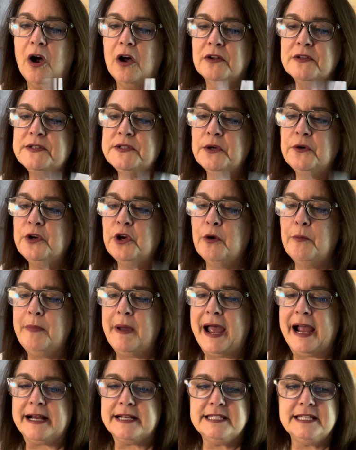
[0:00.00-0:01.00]
Also go
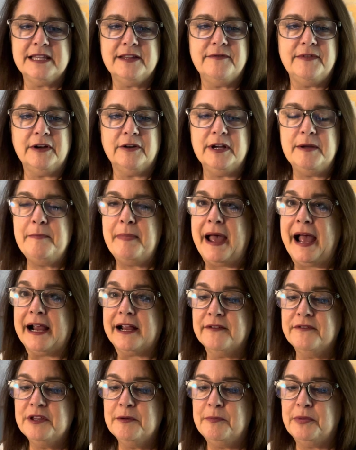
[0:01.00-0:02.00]
back to the very back
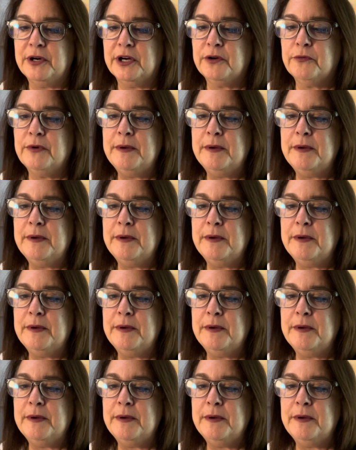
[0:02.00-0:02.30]
of the book.